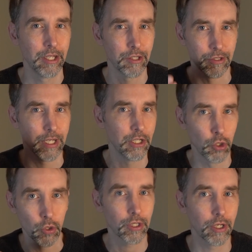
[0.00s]
that they're
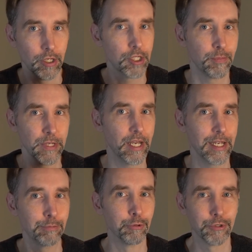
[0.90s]
not going to be
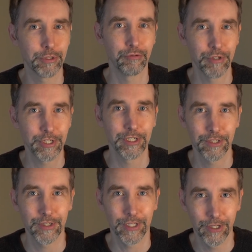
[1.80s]
able to
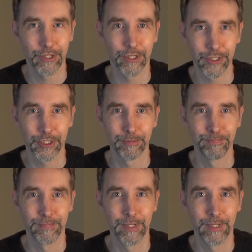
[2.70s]
resist the urge.